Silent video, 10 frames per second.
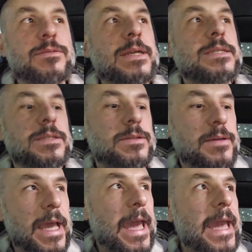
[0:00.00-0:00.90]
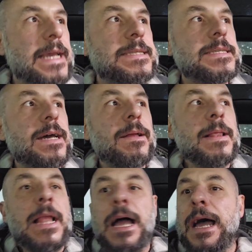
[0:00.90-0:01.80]

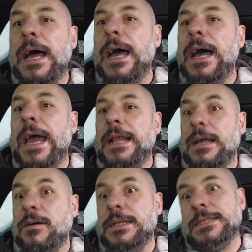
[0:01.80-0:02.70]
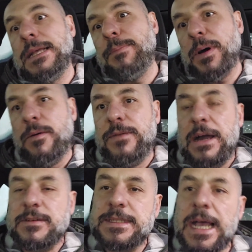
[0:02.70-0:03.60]
22.8, and I'm gonna sleep on the
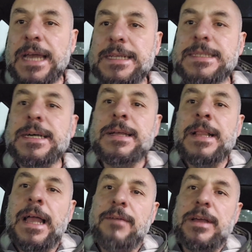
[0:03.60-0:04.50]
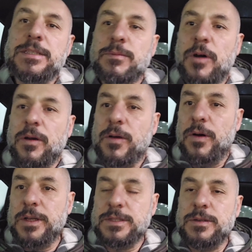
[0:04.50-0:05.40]
other side and then tomorrow
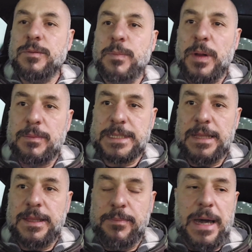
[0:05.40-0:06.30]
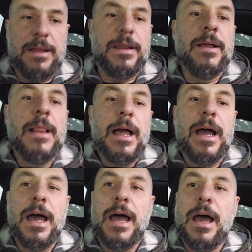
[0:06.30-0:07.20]
going to Plopsaland de Panne.
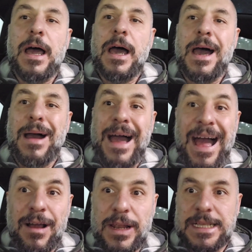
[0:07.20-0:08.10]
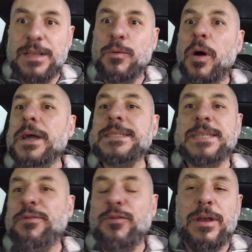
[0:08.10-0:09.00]
I'm gonna tell you what is
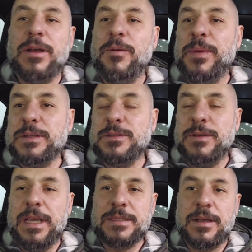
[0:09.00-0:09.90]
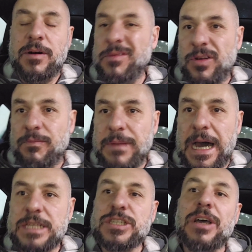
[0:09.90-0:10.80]
different compared to 2 years ago. Not
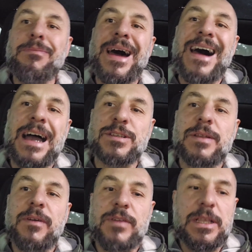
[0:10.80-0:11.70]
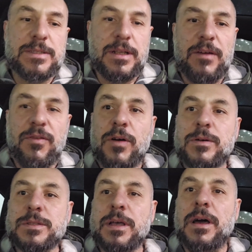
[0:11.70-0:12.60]
much, but actually the video is gonna
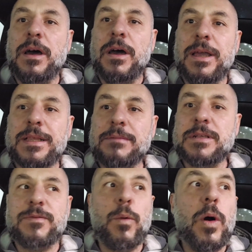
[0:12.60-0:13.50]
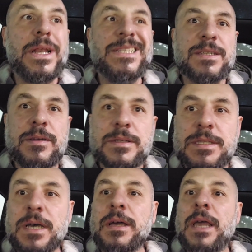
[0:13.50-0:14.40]
focus in terms of what is
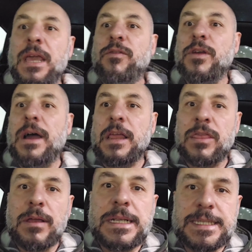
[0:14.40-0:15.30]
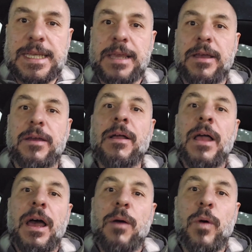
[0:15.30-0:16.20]
good if you are a thrill seeker,
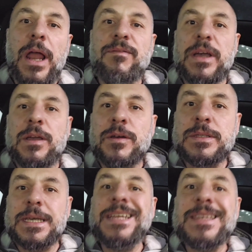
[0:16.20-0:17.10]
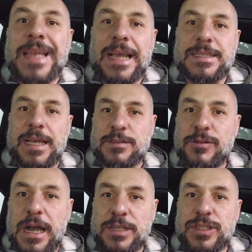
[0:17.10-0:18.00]
what are the good intense
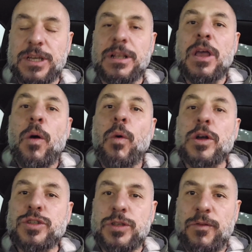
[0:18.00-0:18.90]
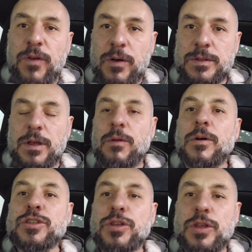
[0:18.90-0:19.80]
attraction, what should you focus on,
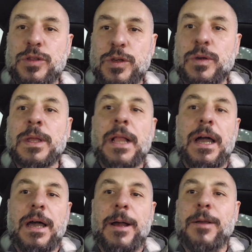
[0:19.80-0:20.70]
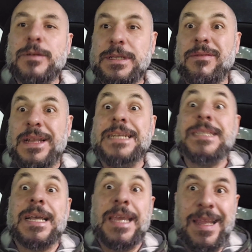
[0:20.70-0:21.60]
what should you do considering that
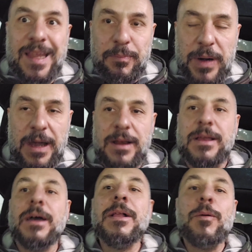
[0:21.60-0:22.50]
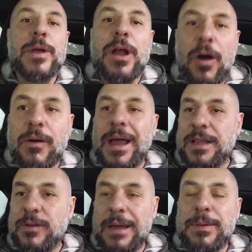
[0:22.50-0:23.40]
it's a kiddie park. We know
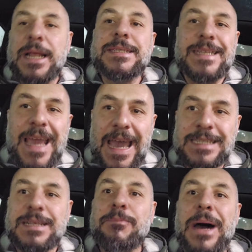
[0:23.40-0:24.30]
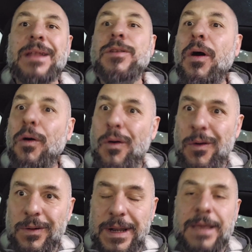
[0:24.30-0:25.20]
Ride to Happiness, yes, but not
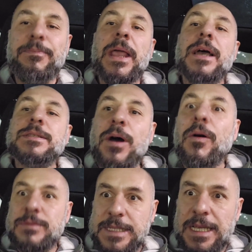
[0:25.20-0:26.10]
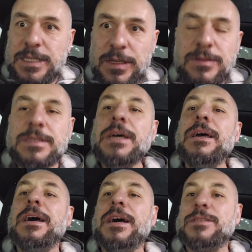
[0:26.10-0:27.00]
only. So stay tuned,
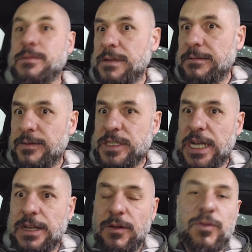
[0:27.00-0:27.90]
subscribe to the channel of